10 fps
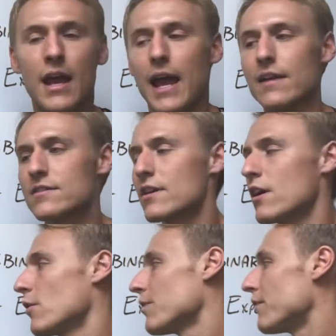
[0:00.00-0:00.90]
And
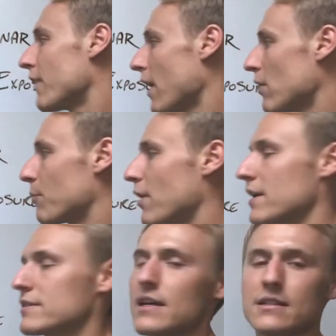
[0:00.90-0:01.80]
so the follow-up
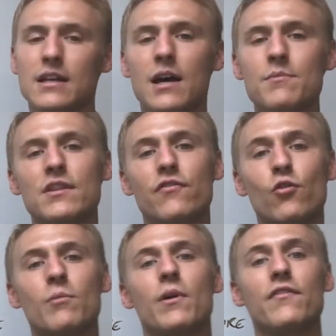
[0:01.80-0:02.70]
process comes in the
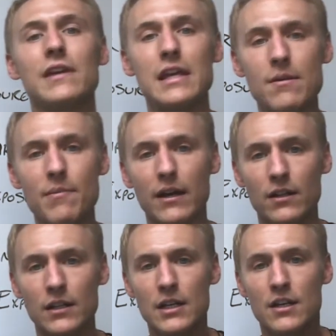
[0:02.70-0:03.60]
form of email.
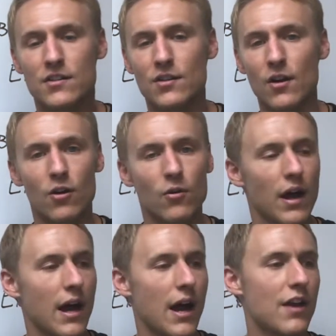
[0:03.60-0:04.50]
So
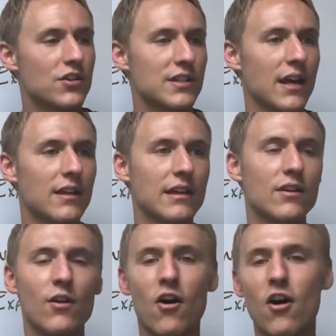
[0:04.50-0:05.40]
understand that
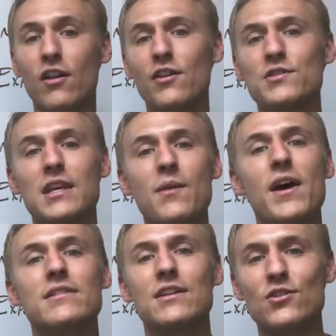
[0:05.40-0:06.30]
all those
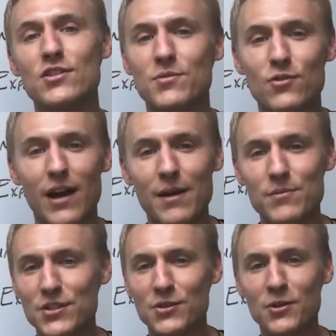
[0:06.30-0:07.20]
emails that you're subscribed
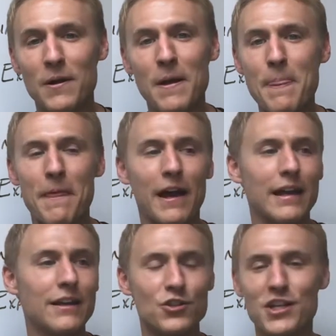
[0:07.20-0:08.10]
to
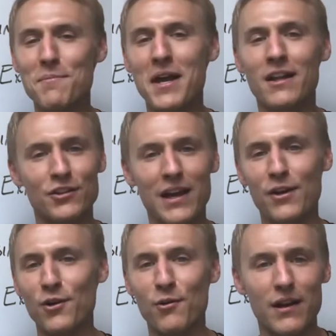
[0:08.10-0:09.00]
in your Gmail or
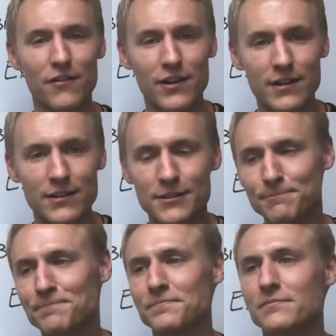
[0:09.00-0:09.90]
Yahoo or whatever it is,
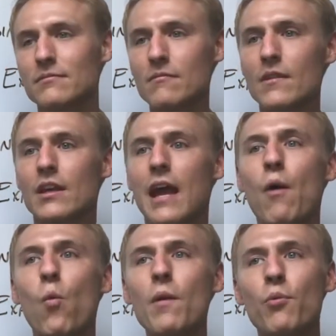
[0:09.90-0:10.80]

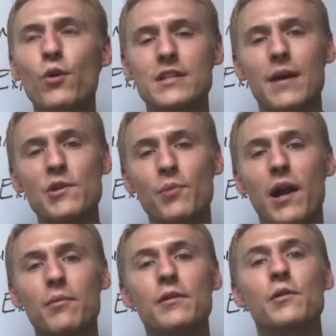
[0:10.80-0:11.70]
at one point in time you probably